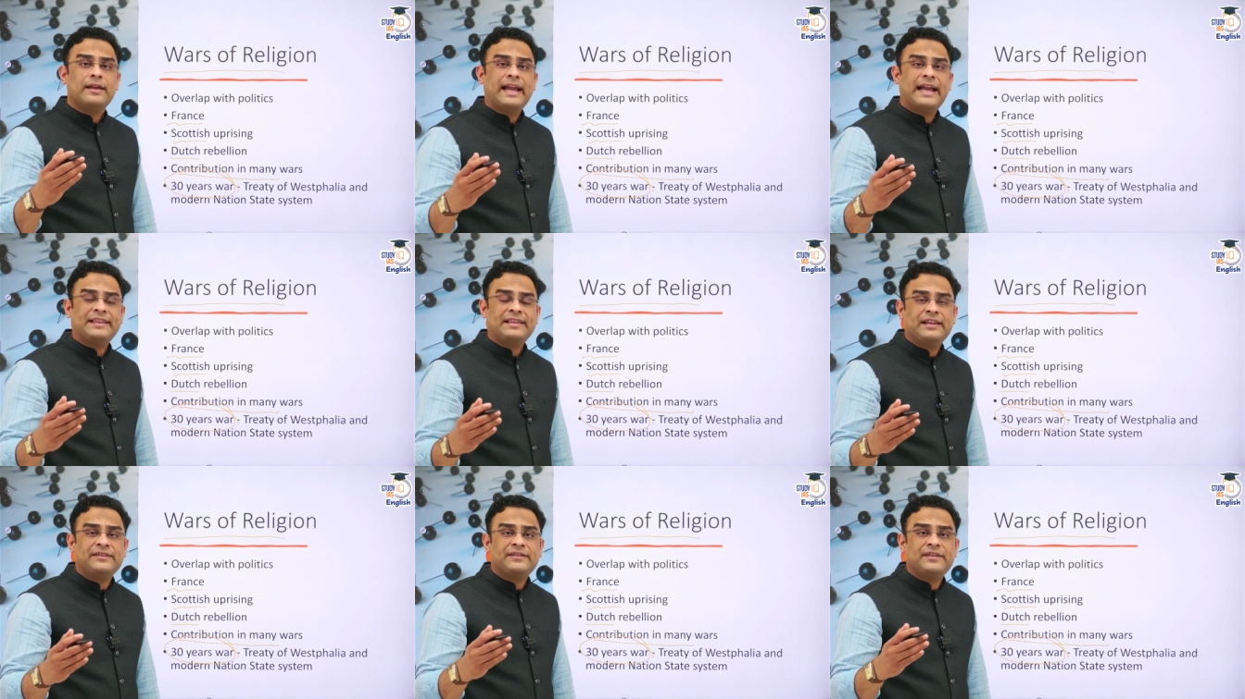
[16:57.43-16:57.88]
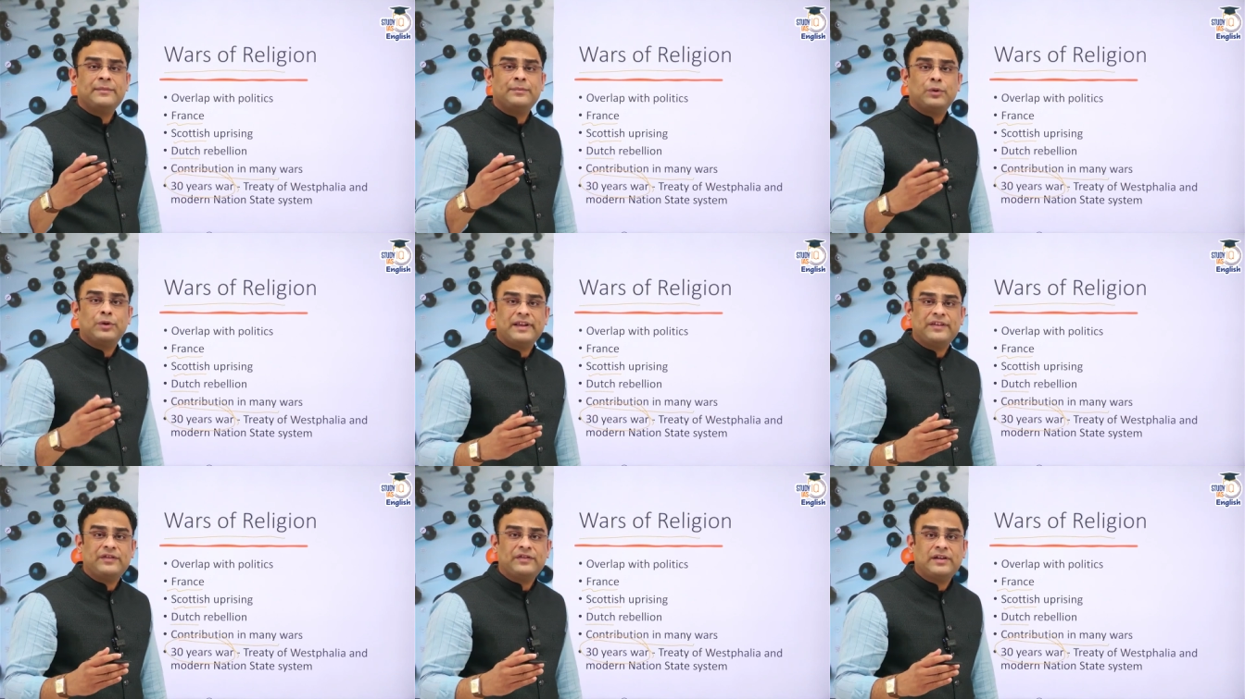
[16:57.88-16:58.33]
Catholics and
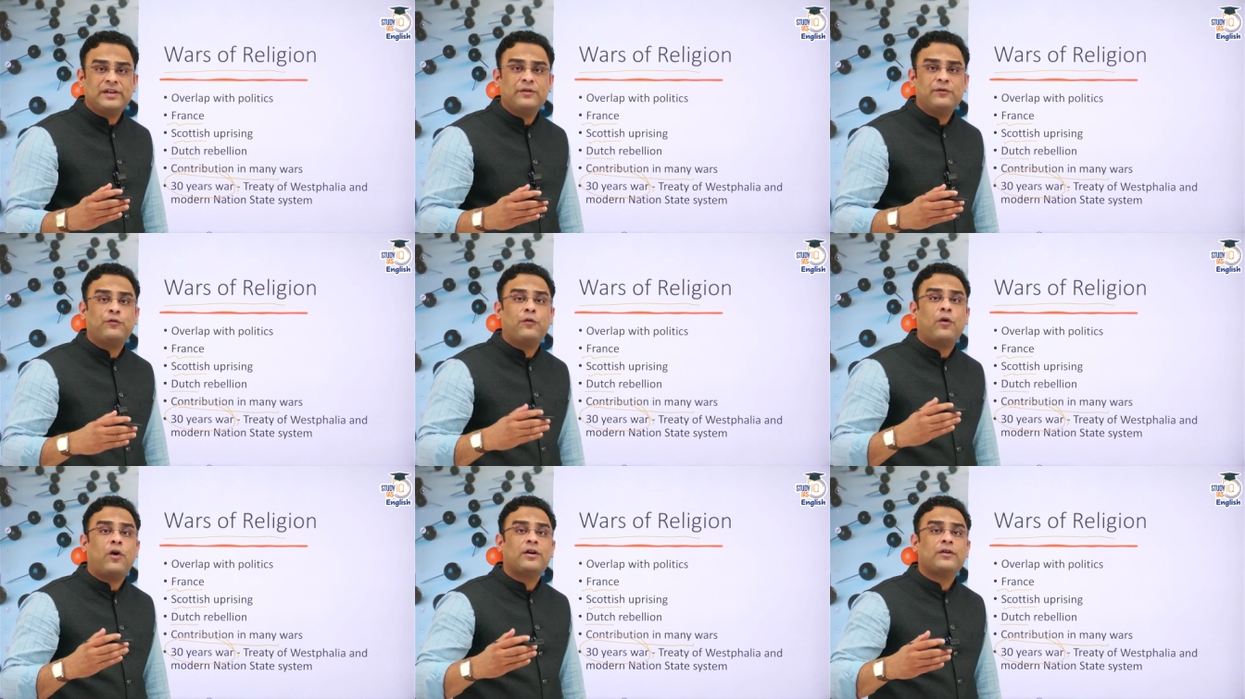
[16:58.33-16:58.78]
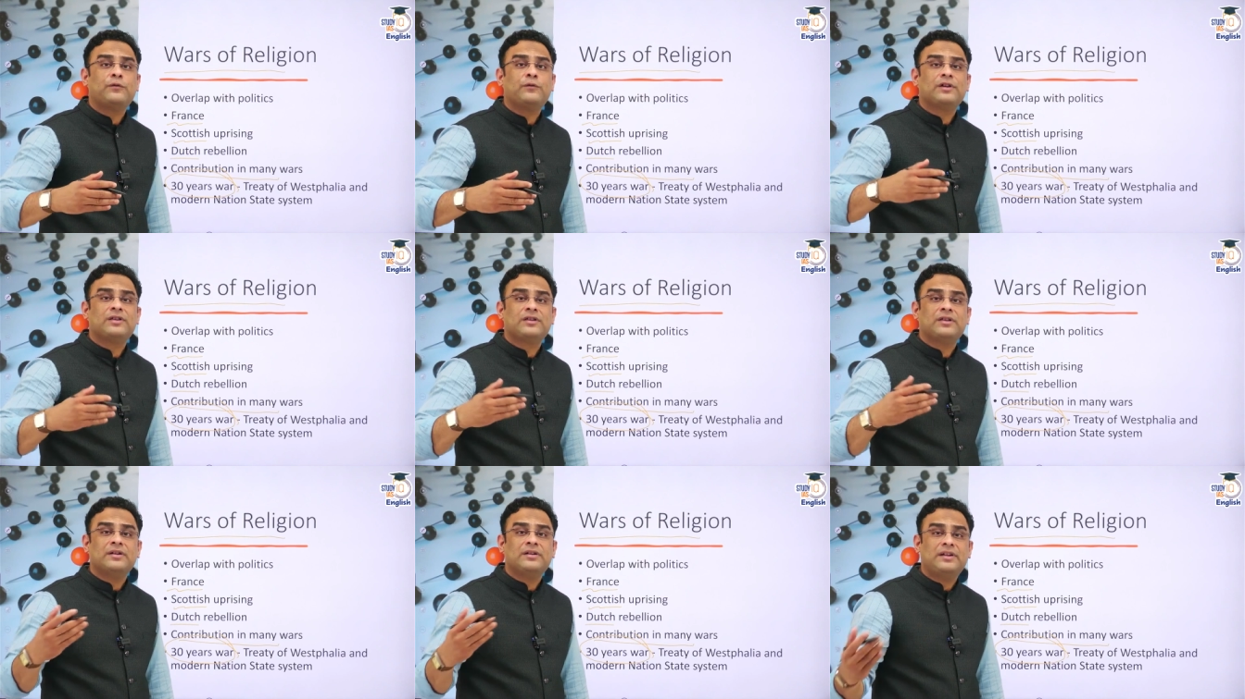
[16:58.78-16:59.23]
Protestants fought
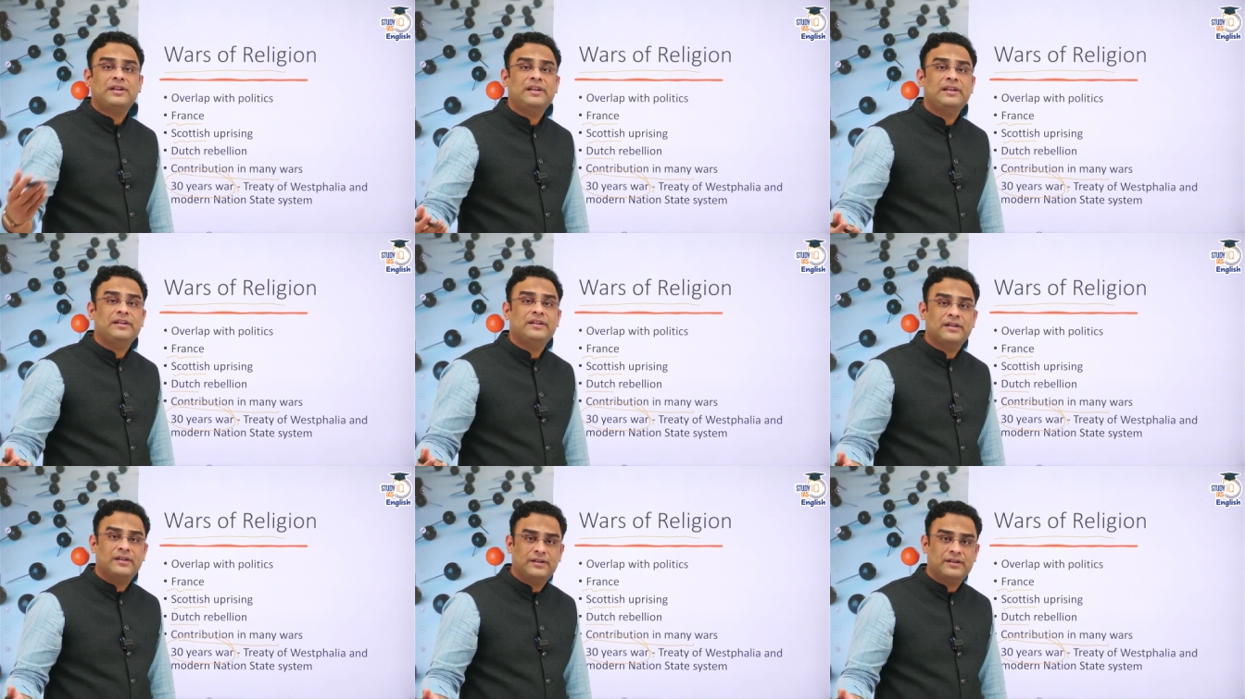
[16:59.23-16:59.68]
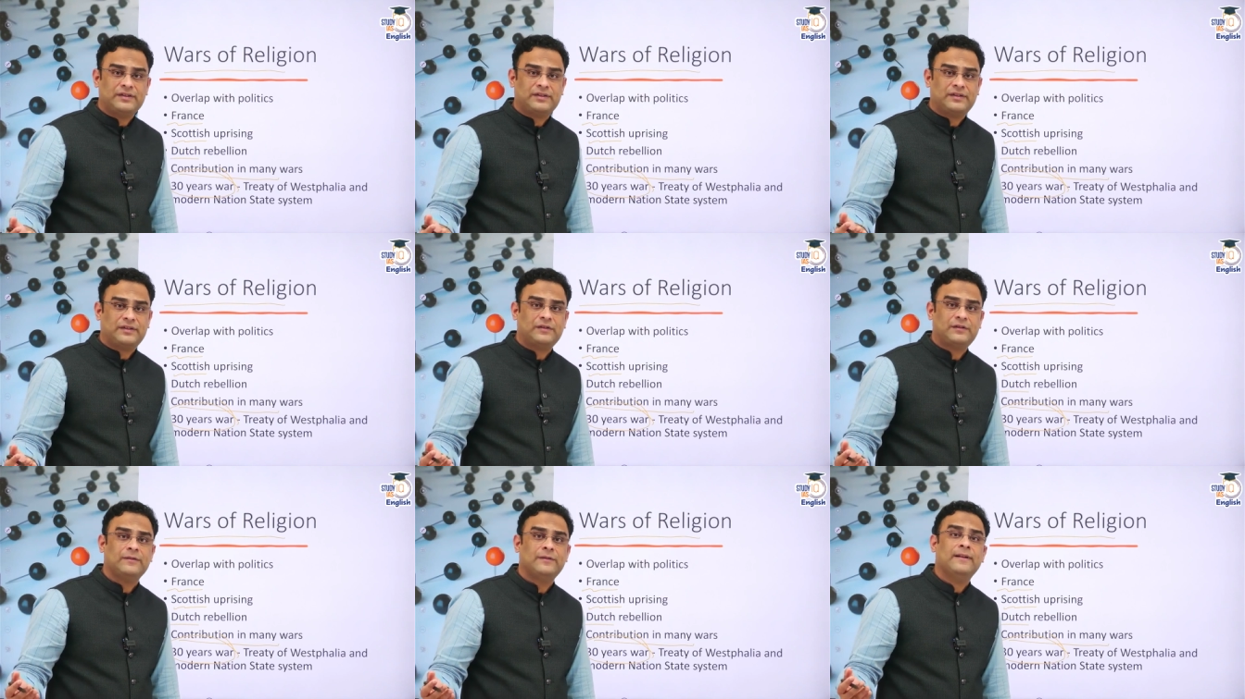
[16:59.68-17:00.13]
for thirty
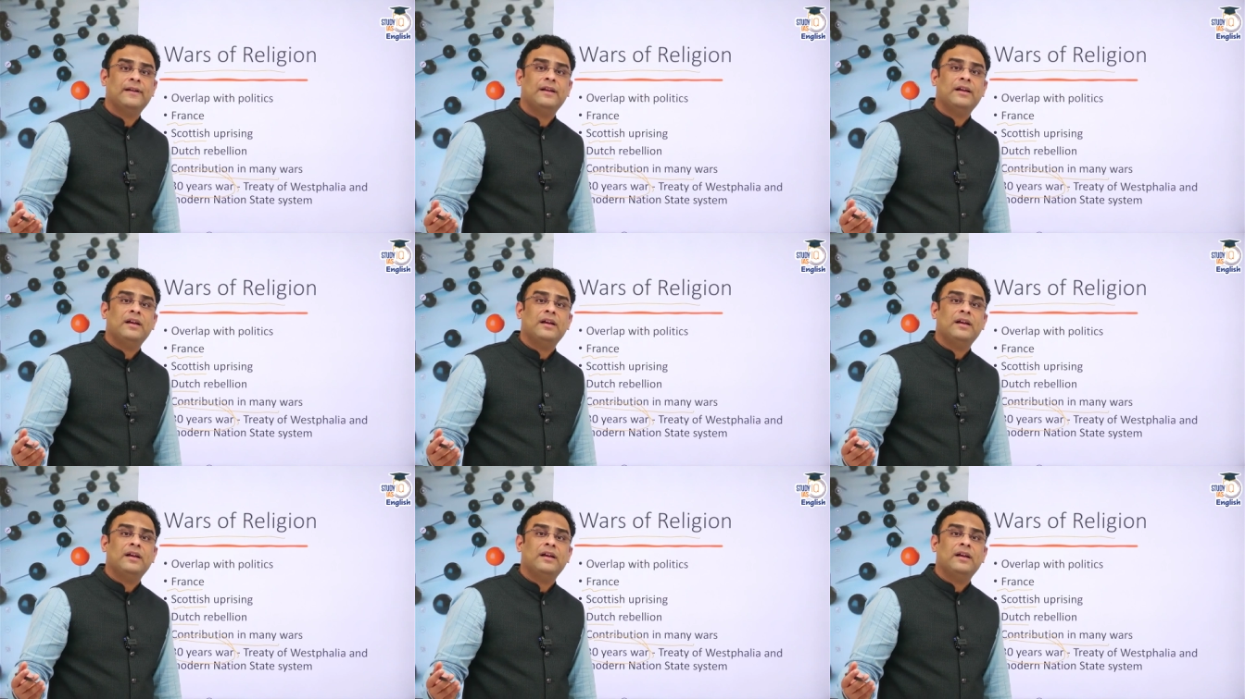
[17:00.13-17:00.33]
years,